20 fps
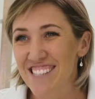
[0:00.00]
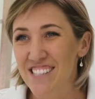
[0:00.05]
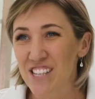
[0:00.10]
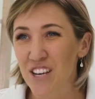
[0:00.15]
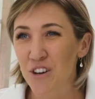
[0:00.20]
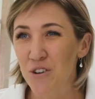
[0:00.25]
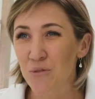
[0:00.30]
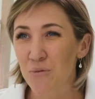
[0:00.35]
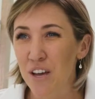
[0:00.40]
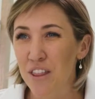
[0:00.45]

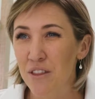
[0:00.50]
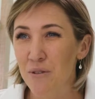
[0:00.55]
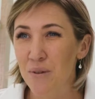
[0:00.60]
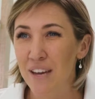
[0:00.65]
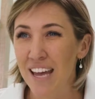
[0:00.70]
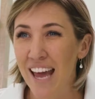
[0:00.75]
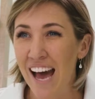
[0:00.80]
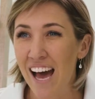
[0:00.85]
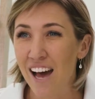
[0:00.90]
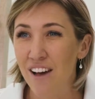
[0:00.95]
So whether
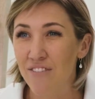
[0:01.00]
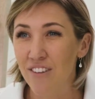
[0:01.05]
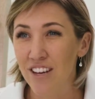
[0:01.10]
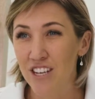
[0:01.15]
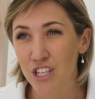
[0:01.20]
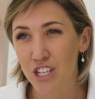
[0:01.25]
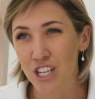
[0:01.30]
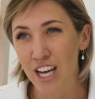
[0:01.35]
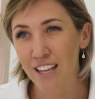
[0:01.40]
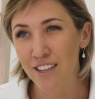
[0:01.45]
we have a
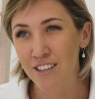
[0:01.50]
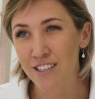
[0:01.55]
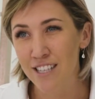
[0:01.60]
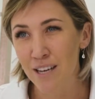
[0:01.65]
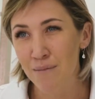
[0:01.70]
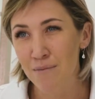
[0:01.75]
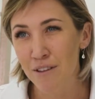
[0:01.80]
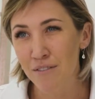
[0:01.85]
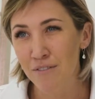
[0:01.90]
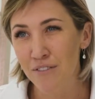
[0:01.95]
shallow
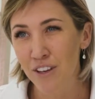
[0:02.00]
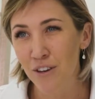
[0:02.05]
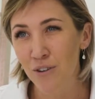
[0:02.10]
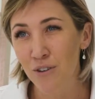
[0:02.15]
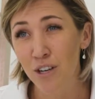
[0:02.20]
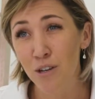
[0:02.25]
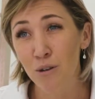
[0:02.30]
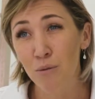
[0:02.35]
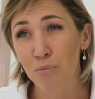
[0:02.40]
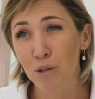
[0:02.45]
depth of
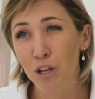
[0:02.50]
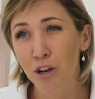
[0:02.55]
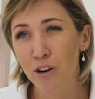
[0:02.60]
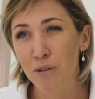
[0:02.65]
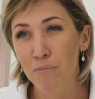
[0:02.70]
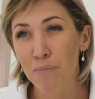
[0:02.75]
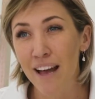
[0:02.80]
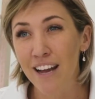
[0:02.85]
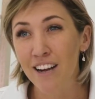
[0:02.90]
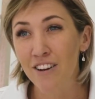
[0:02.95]
field and a
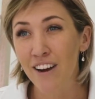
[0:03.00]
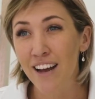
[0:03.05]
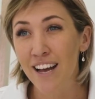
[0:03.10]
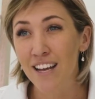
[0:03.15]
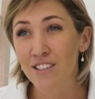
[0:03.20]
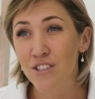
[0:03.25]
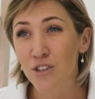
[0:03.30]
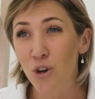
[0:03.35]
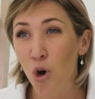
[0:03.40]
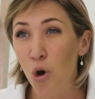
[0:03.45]
blurry
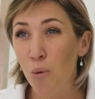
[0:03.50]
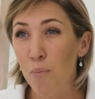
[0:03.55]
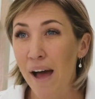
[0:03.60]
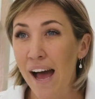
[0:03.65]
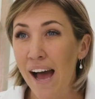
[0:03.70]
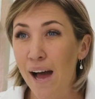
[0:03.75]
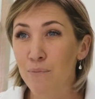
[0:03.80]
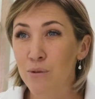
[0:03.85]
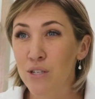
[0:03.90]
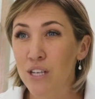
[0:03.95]
background, or
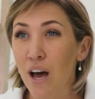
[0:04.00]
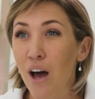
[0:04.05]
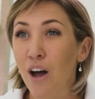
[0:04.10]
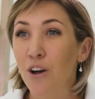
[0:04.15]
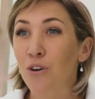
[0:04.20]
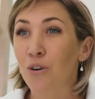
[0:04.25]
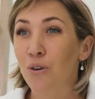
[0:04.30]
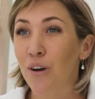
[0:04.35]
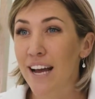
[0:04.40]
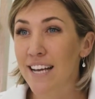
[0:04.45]
perhaps
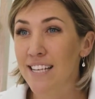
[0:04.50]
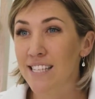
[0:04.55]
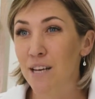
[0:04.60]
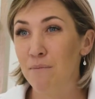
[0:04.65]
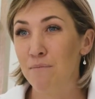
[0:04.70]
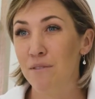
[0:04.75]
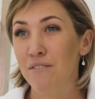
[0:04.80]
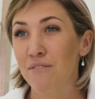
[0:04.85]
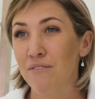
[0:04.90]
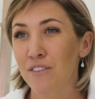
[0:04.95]
a great
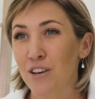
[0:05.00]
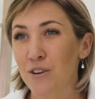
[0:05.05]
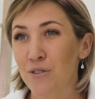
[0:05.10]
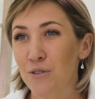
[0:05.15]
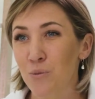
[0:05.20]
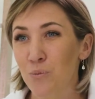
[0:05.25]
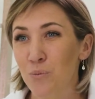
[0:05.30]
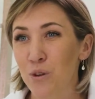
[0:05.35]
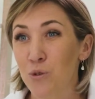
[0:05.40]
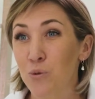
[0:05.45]
depth of
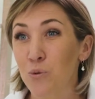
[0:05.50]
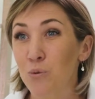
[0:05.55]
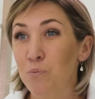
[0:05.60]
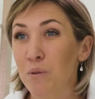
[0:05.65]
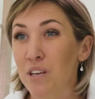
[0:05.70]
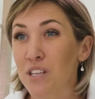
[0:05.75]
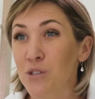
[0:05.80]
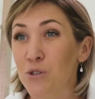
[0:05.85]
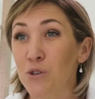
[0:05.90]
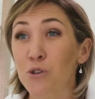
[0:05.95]
field, which would
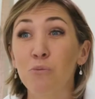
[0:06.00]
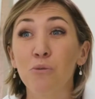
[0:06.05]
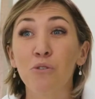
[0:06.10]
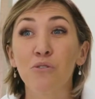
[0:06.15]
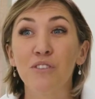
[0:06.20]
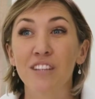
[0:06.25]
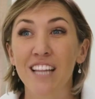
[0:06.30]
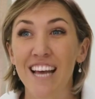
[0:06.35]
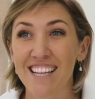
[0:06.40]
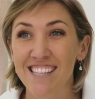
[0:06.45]
be suitable
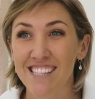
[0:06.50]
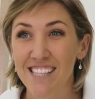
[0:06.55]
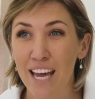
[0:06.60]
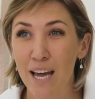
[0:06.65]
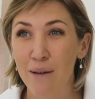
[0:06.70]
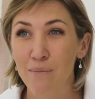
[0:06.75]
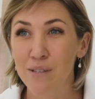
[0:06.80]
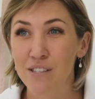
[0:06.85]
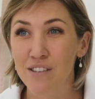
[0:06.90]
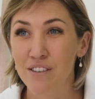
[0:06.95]
for
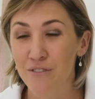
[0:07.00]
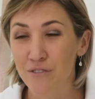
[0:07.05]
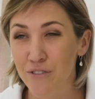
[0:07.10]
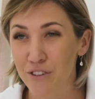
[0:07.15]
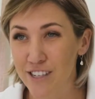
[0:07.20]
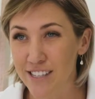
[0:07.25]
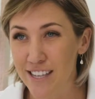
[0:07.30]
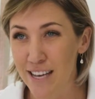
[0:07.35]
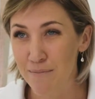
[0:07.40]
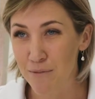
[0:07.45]
landscapes,
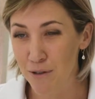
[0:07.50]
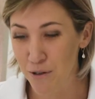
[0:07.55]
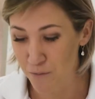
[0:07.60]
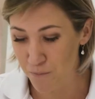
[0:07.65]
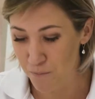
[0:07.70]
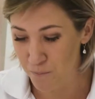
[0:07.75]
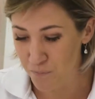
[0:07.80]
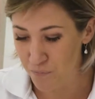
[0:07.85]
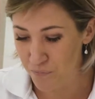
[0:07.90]
for example.